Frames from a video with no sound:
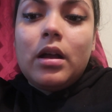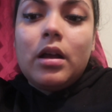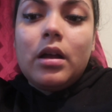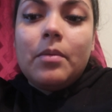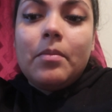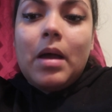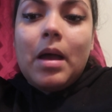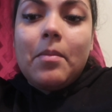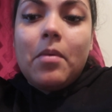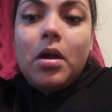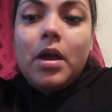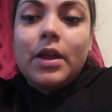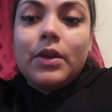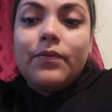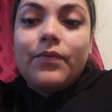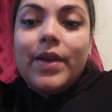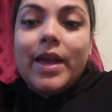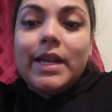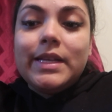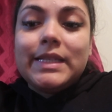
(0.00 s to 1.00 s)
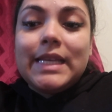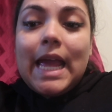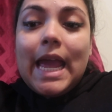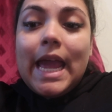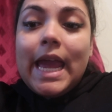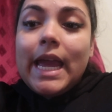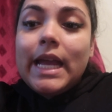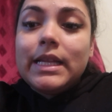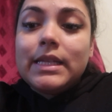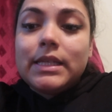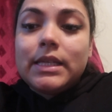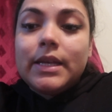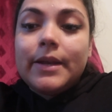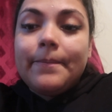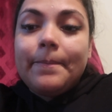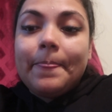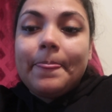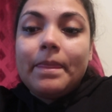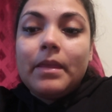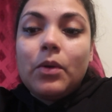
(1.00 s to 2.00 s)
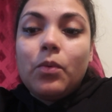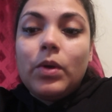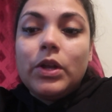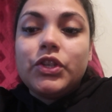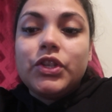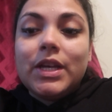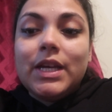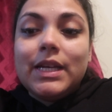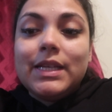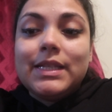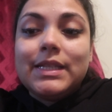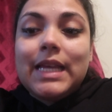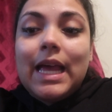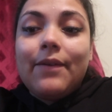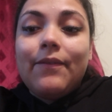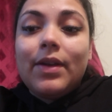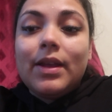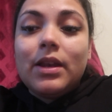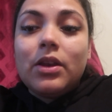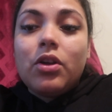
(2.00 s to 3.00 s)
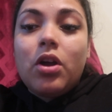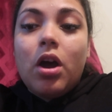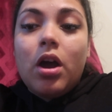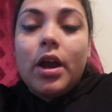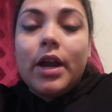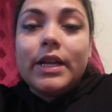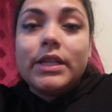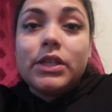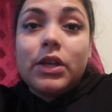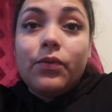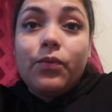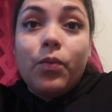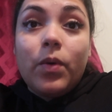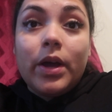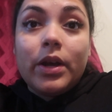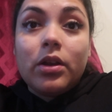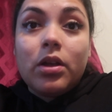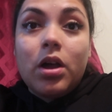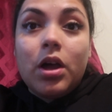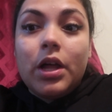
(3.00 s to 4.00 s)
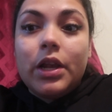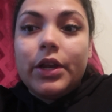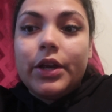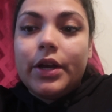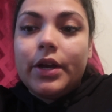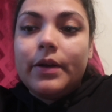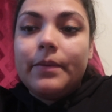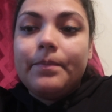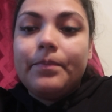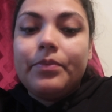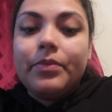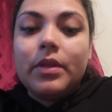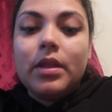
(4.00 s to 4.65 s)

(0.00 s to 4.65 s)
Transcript: I'm on phase 8, which is 7 cards of 1 color.